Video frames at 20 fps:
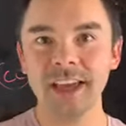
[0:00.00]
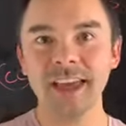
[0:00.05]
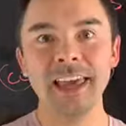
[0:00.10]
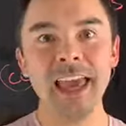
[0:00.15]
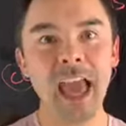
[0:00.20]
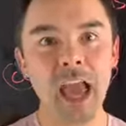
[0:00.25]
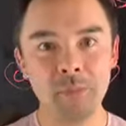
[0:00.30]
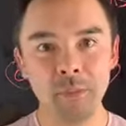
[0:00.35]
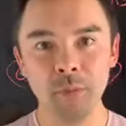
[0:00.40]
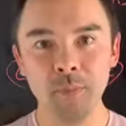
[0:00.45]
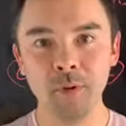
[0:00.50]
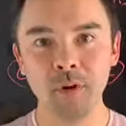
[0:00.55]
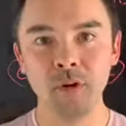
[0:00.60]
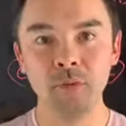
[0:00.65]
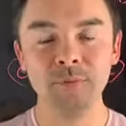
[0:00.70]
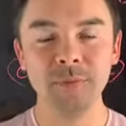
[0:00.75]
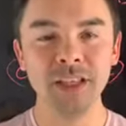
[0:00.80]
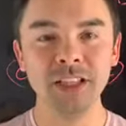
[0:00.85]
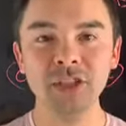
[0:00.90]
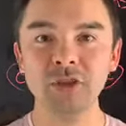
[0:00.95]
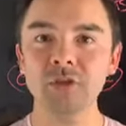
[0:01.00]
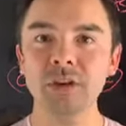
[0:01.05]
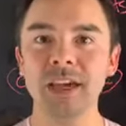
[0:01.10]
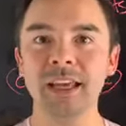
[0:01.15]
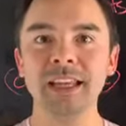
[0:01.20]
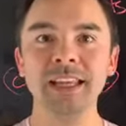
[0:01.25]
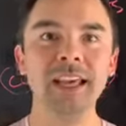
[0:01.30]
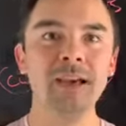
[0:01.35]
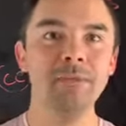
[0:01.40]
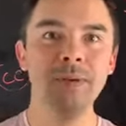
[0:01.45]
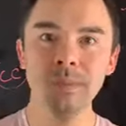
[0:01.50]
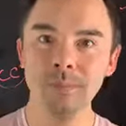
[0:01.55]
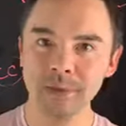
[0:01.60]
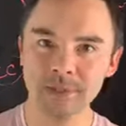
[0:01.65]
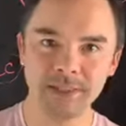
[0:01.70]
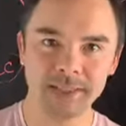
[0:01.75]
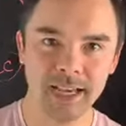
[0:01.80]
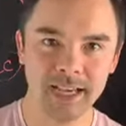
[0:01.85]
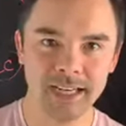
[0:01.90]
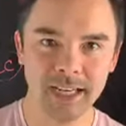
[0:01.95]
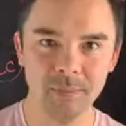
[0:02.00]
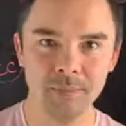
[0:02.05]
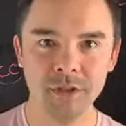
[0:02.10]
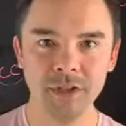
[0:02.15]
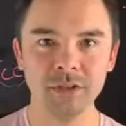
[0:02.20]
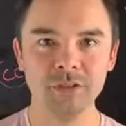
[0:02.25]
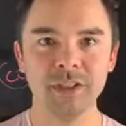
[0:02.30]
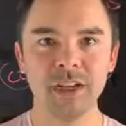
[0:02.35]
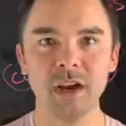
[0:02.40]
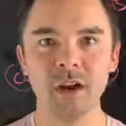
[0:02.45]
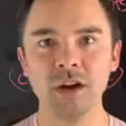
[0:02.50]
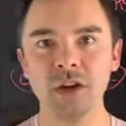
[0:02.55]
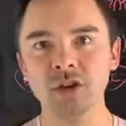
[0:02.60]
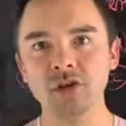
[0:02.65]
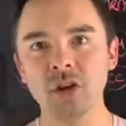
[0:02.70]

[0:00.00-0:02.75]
Capable means you can get people signed up in doTERRA.